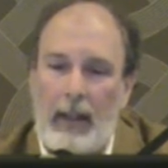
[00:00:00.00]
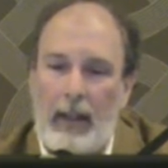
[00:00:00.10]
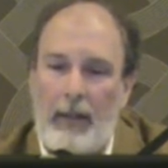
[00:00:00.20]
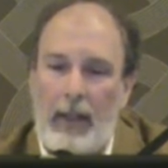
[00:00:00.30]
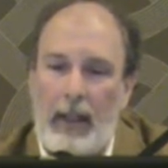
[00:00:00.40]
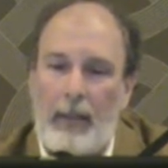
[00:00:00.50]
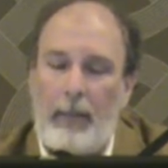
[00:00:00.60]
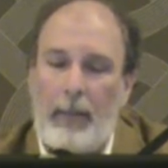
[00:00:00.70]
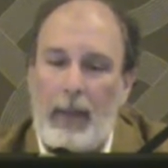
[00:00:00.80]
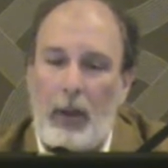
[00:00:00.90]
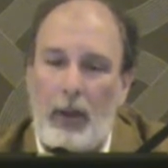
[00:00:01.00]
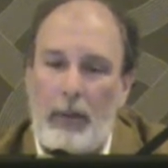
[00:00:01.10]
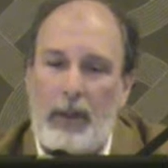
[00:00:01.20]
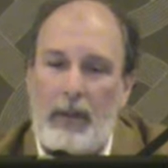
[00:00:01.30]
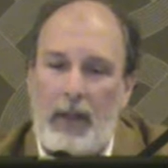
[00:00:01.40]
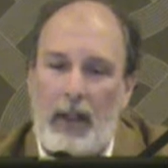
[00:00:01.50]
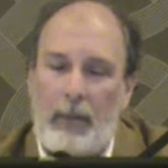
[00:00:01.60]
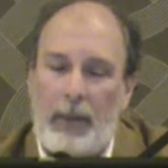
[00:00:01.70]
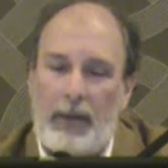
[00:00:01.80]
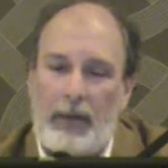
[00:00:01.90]
that in urban
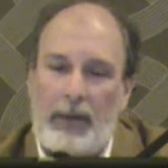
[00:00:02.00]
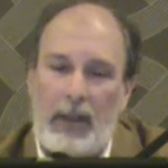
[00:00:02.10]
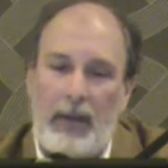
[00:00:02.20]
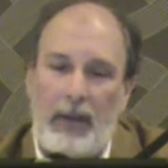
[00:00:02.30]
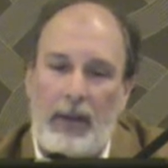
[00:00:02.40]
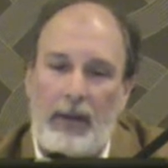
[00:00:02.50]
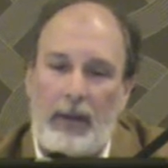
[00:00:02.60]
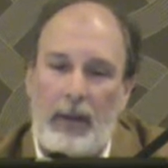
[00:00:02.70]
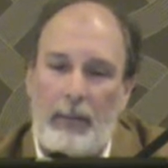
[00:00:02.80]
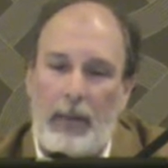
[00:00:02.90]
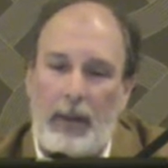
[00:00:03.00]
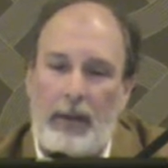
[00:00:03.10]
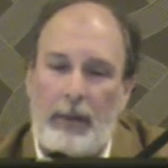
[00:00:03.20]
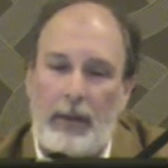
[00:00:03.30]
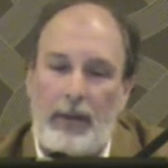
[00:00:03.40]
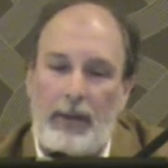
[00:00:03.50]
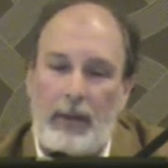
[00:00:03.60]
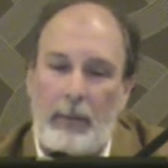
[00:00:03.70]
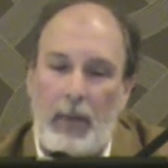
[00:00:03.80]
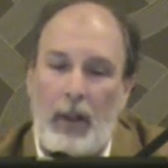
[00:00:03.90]
environments you see that there's a difference. The
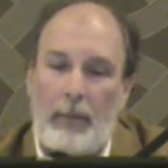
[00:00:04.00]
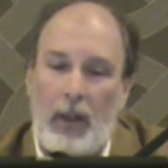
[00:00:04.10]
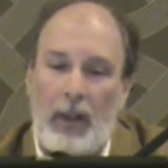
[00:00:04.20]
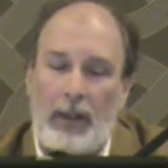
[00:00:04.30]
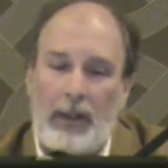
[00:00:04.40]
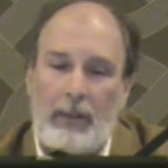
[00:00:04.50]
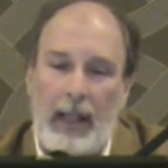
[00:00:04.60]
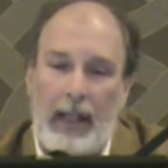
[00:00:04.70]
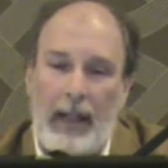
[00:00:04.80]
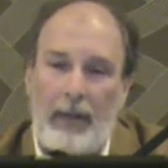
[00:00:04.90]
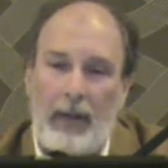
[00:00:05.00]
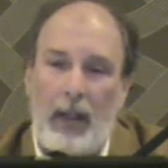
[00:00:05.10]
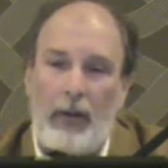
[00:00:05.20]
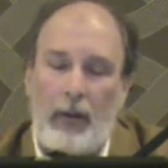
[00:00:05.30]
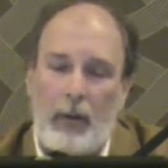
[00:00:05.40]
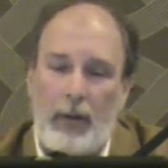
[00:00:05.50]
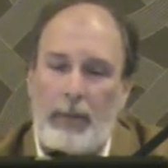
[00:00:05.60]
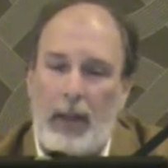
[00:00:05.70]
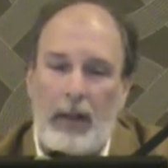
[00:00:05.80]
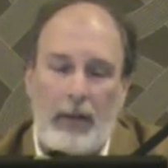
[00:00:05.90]
Bronx and Manhattan, the coarse
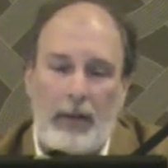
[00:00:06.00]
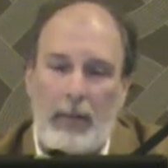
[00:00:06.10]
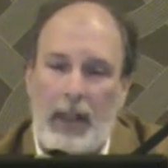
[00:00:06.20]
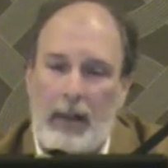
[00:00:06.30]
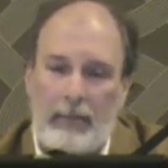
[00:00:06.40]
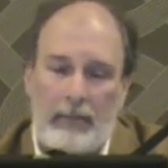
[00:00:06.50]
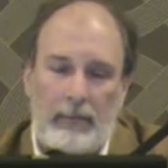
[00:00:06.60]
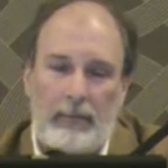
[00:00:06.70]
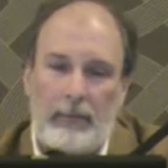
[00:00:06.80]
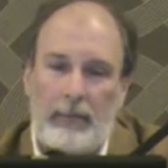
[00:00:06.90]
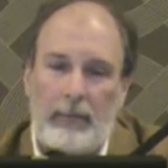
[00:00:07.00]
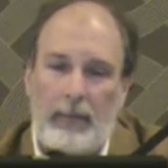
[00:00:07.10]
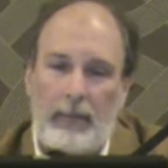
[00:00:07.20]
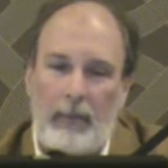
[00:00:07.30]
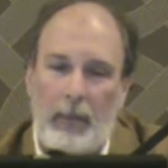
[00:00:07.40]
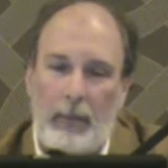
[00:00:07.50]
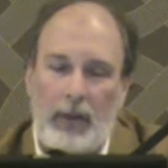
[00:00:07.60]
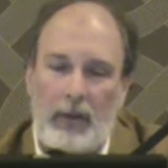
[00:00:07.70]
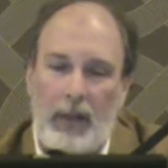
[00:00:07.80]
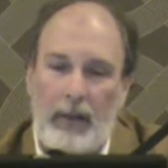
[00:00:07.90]
particles make
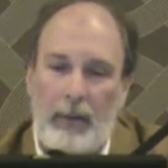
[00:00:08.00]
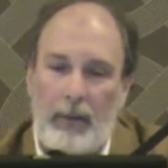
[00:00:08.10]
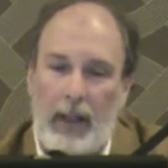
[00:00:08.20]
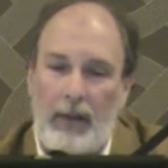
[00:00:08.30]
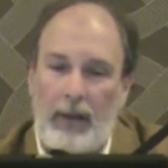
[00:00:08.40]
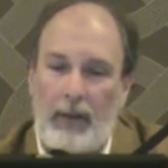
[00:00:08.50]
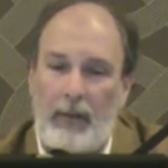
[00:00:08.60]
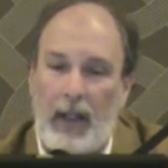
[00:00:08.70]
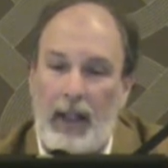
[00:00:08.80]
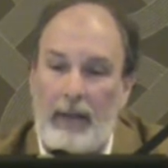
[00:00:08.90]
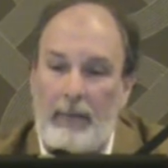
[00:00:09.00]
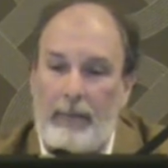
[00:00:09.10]
much greater effect than the fine.